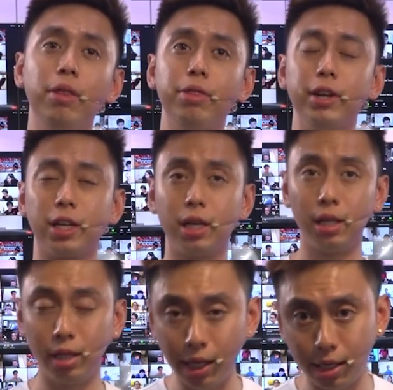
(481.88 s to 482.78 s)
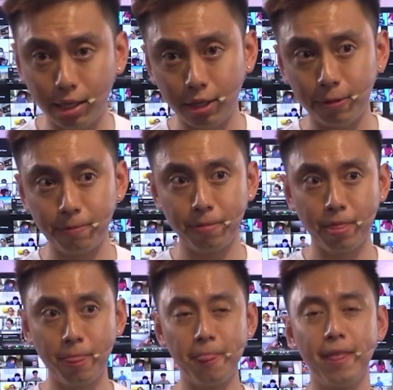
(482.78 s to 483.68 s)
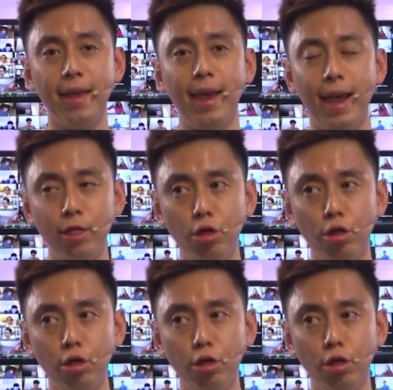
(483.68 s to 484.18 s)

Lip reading: the click and